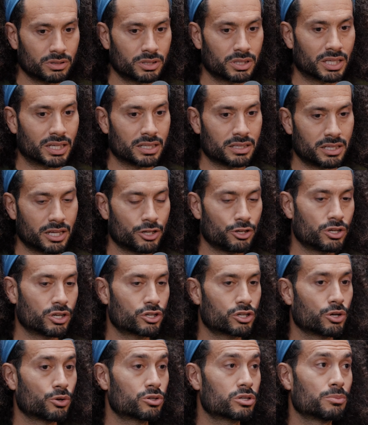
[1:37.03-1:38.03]
to continue to
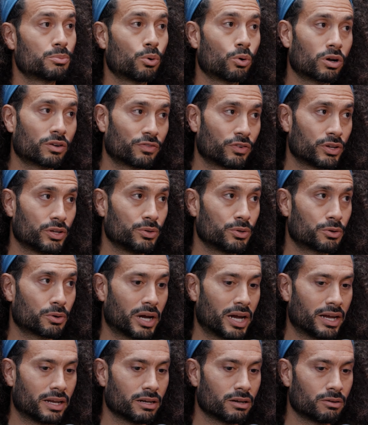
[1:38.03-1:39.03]
show support for
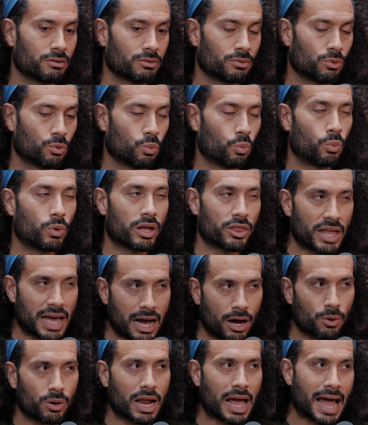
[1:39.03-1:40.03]
Ukraine
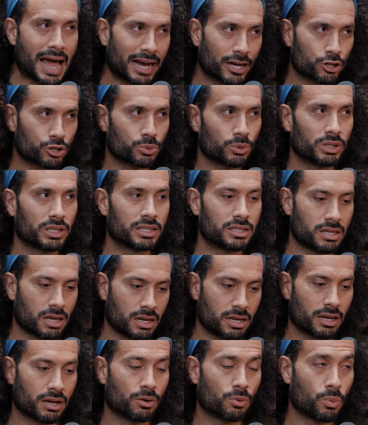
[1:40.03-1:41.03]
without actually
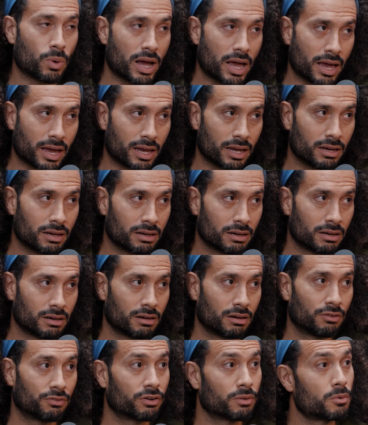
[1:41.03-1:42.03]
taking away
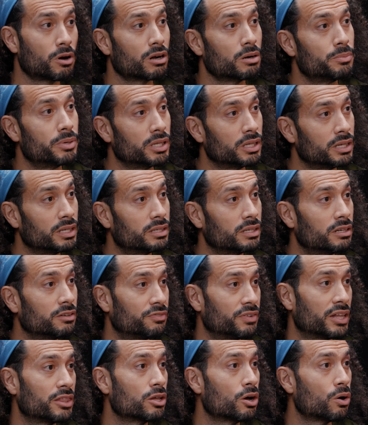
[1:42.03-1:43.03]
from our ability to
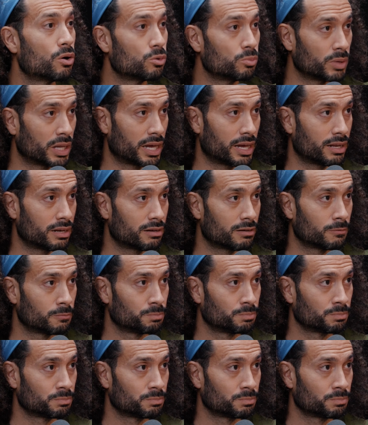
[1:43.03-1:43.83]
defend the homeland?